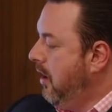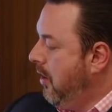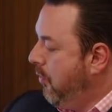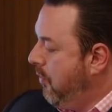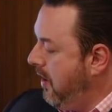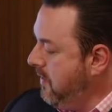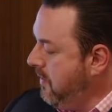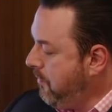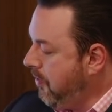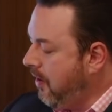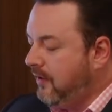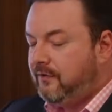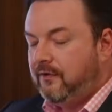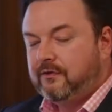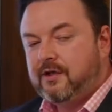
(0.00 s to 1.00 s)
Where the
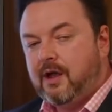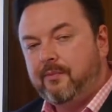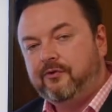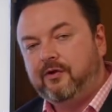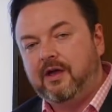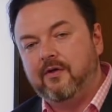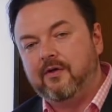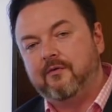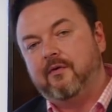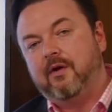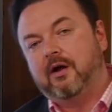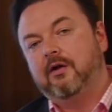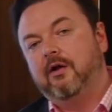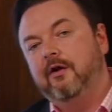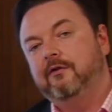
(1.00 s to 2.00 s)
prices come together
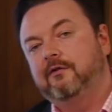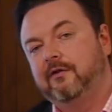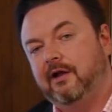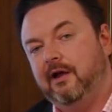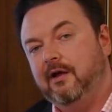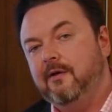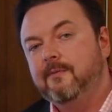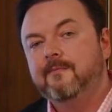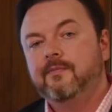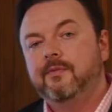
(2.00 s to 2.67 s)
very closely,